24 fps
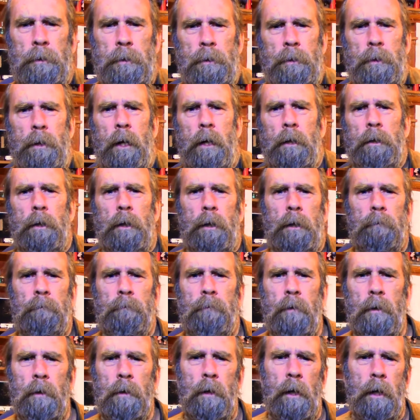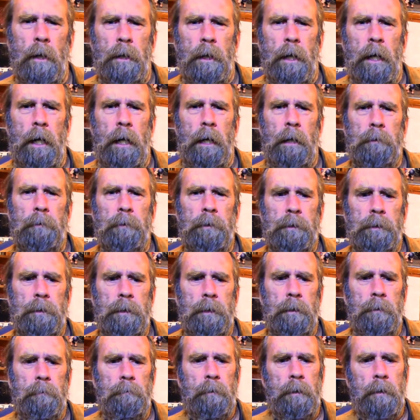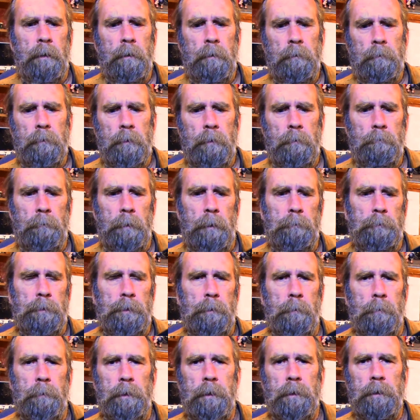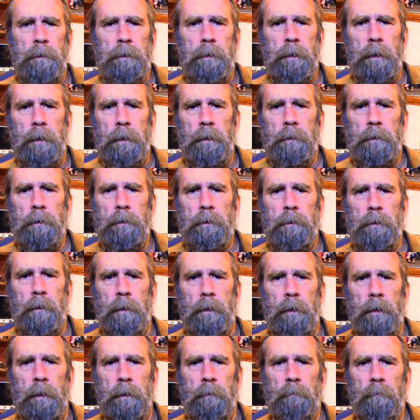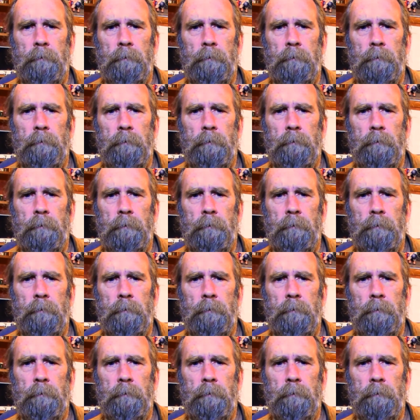not looking for a lot of accuracy, well, then maybe some of these things you can live